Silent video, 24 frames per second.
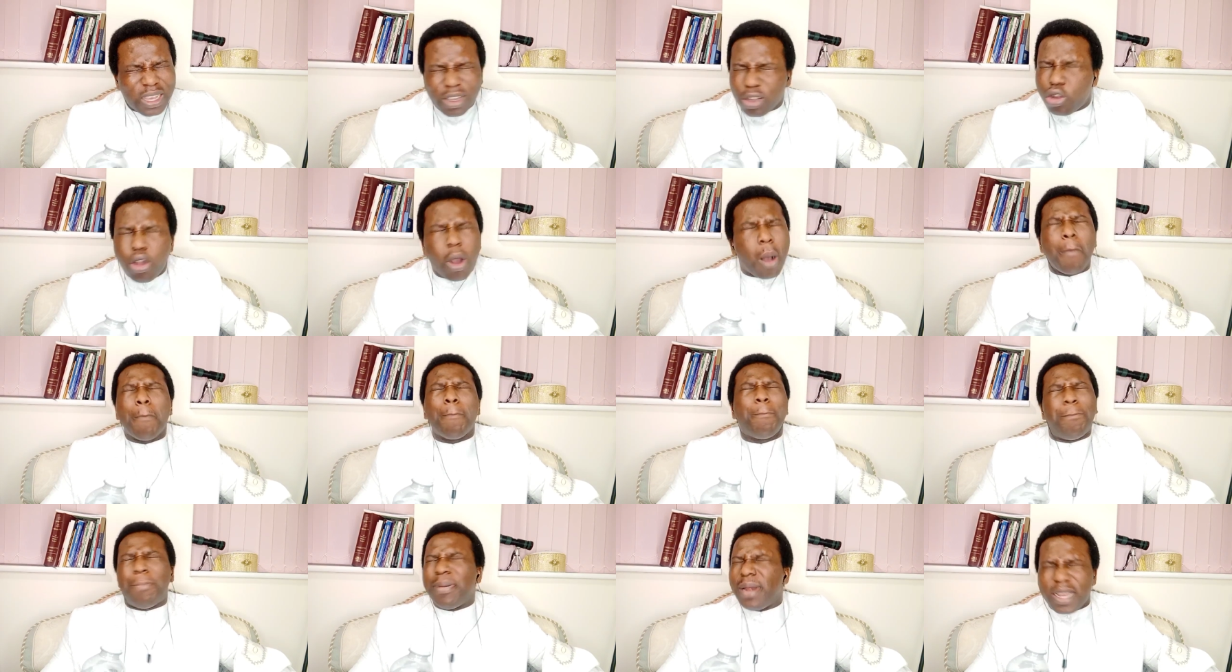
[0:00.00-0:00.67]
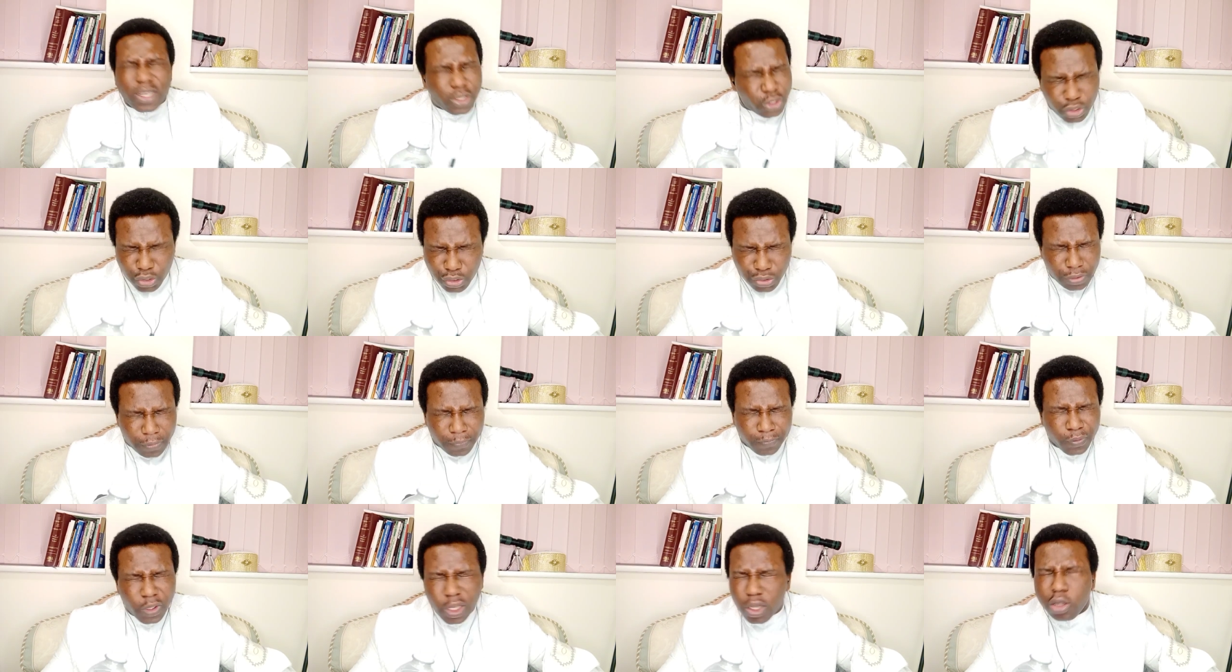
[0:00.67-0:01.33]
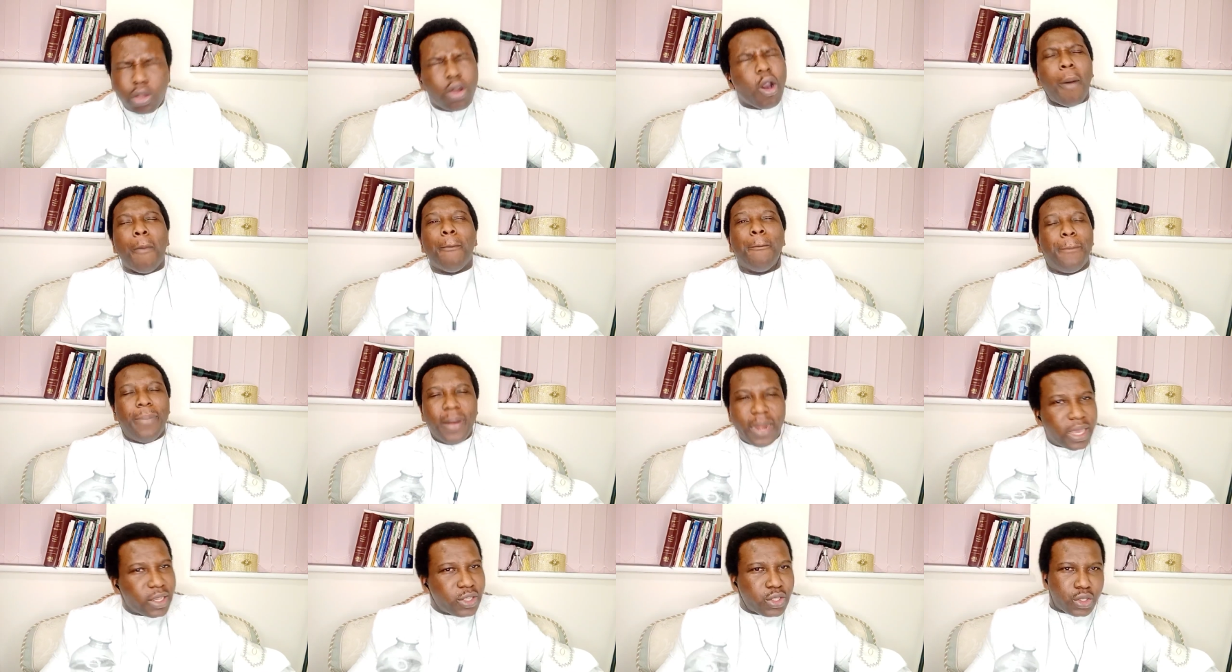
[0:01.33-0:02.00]
God bless you. God
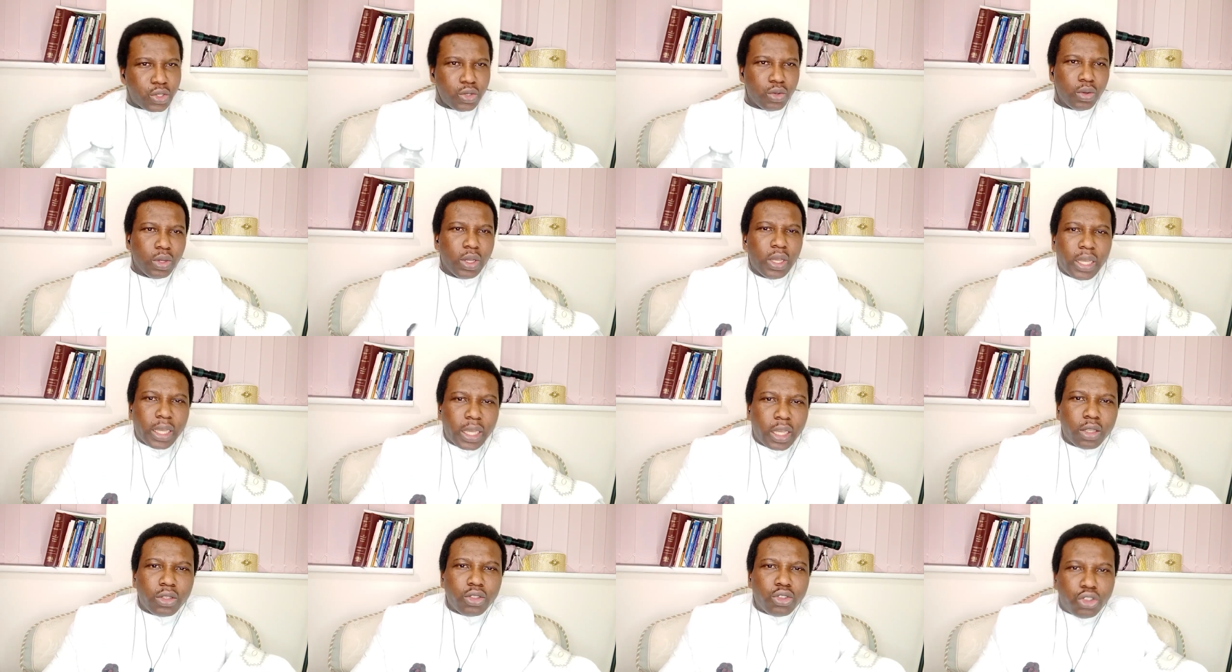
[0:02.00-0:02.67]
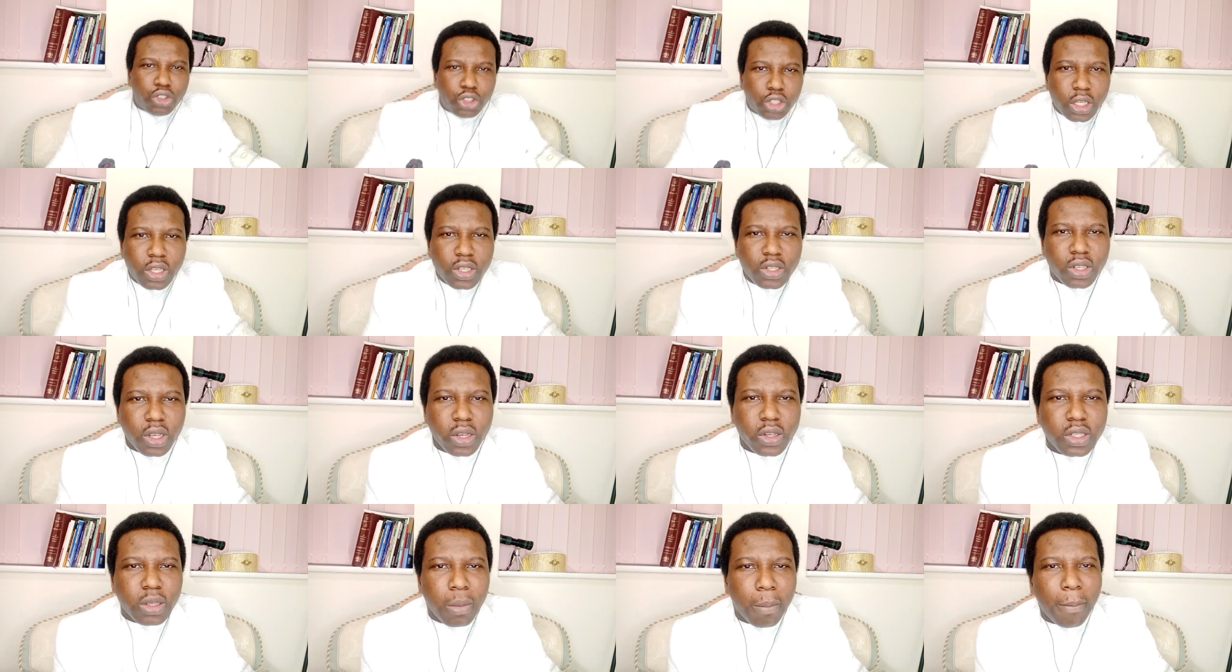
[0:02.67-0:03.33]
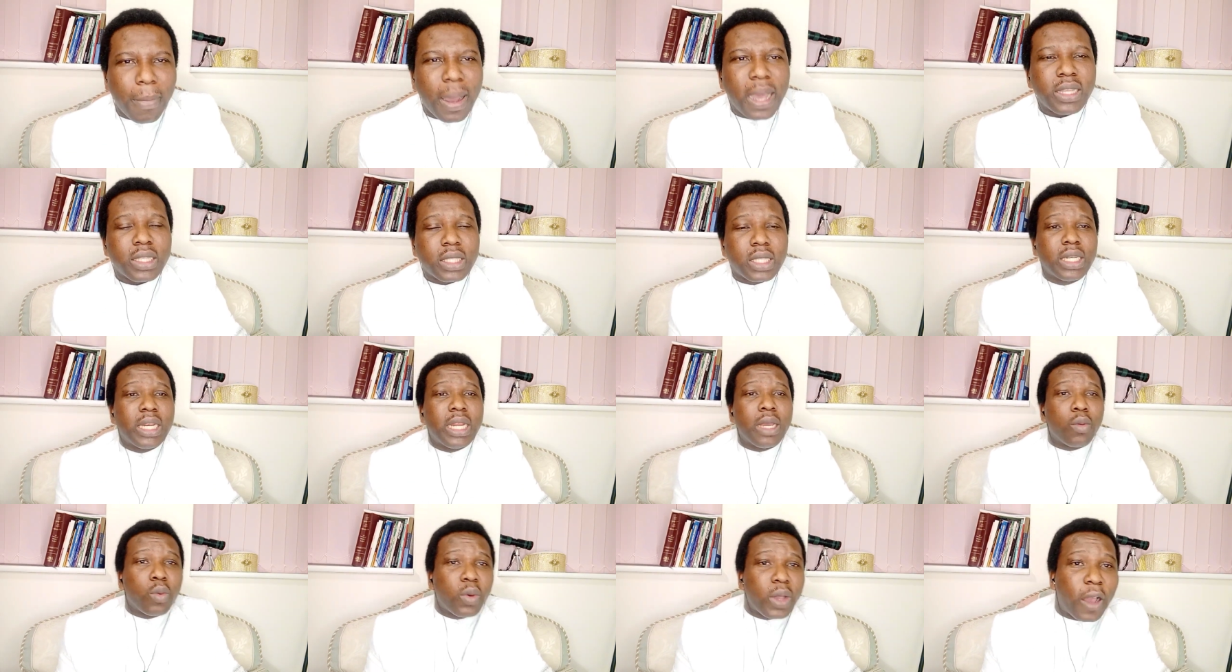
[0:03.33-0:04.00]
bless you. In Jesus' mighty
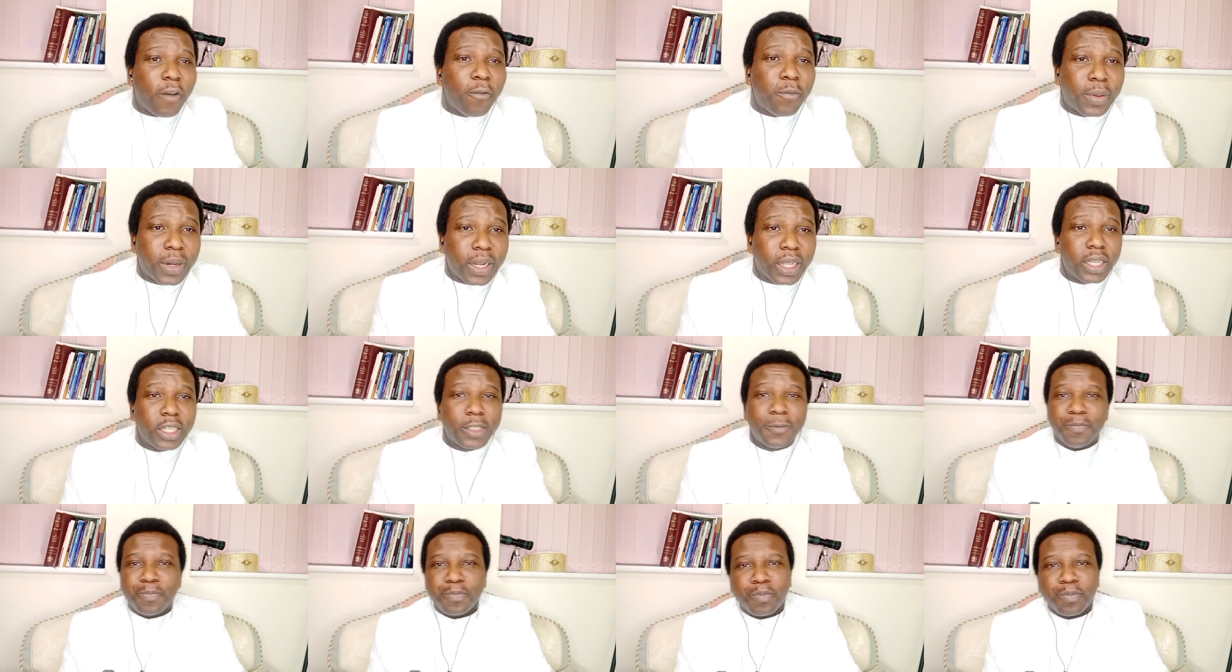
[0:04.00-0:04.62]
name, we are praying.